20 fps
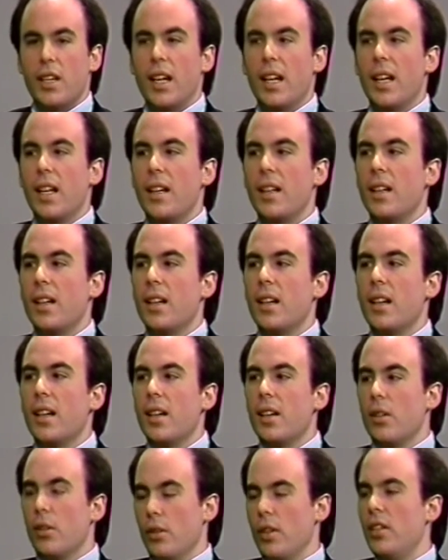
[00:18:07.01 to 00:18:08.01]
And
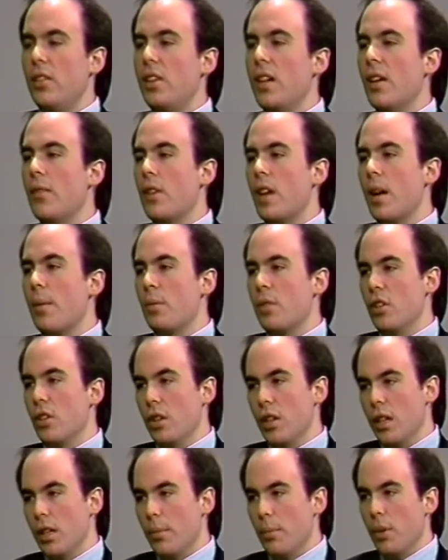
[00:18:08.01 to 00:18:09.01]
so at least you have an
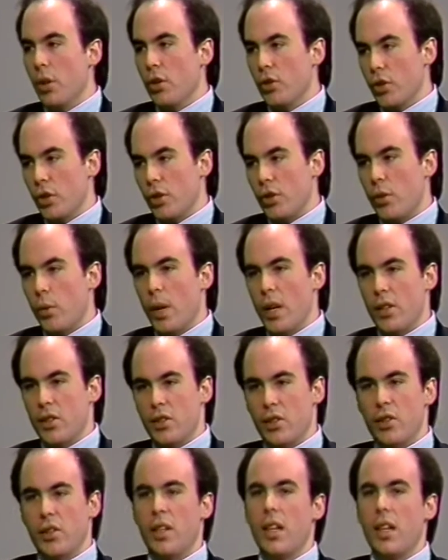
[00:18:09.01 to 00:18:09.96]
opportunity to pose those questions.